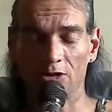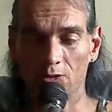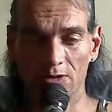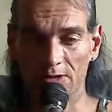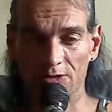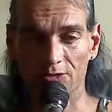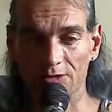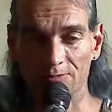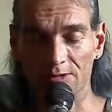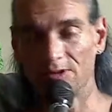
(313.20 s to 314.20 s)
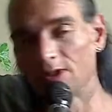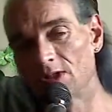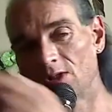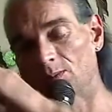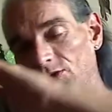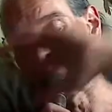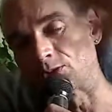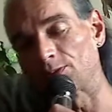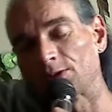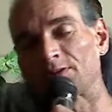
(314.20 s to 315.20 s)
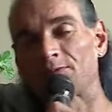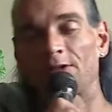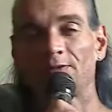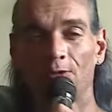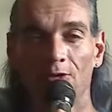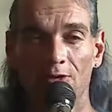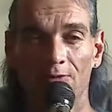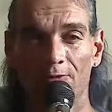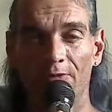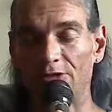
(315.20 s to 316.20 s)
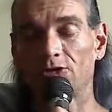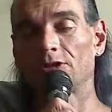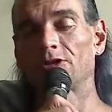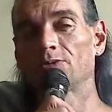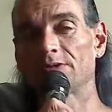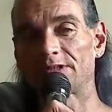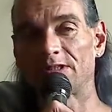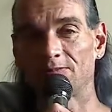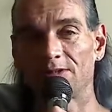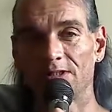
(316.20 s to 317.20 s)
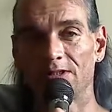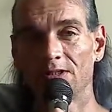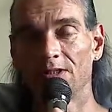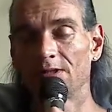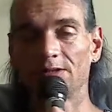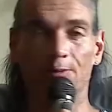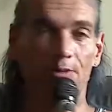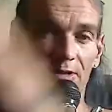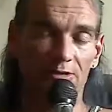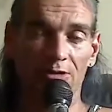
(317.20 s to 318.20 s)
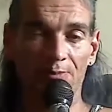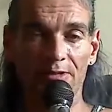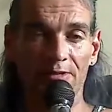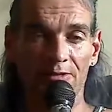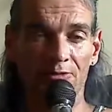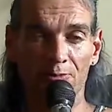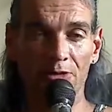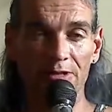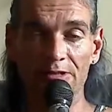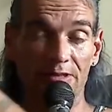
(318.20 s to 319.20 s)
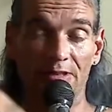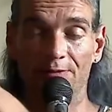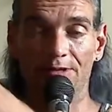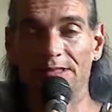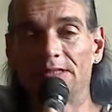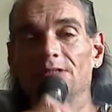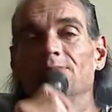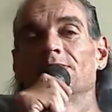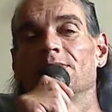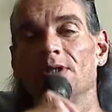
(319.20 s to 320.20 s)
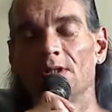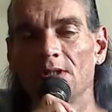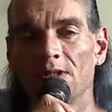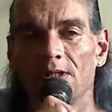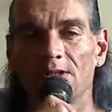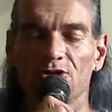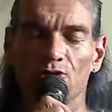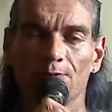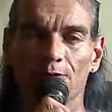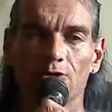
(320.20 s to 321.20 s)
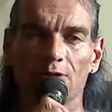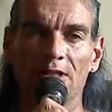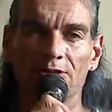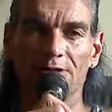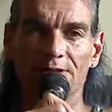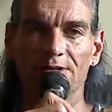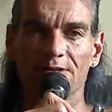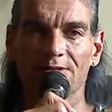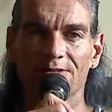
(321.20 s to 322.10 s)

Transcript: coconuts or something. But somewhere really very far off, they started doing the same thing. They were not taught by the other monkeys; had never seen them. It's universal consciousness.